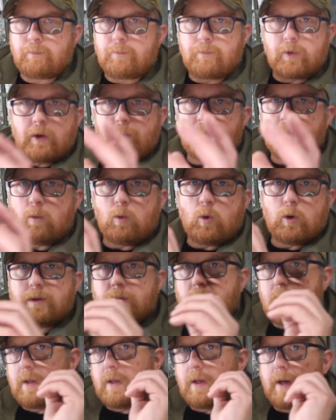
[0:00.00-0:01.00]
fill it full of
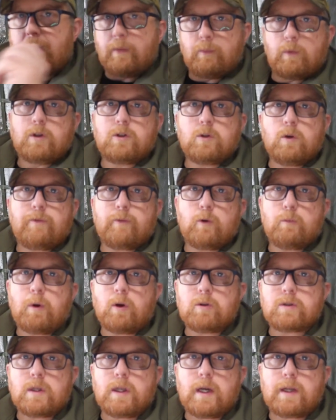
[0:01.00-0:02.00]
water, and then we'll shoot a few
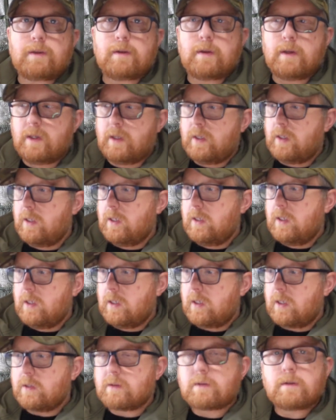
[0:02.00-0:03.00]
bolts of that
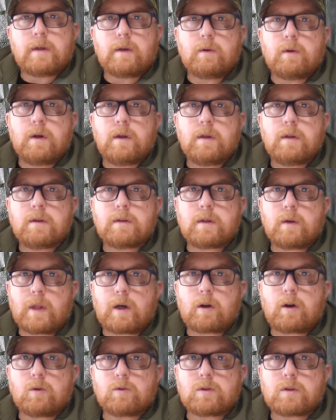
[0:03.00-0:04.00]
and see how
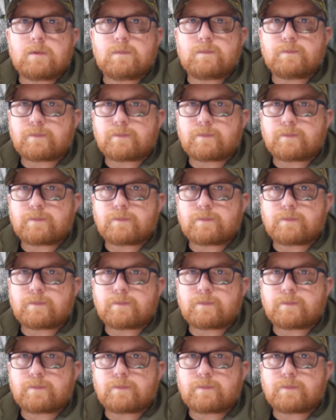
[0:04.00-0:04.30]
that goes.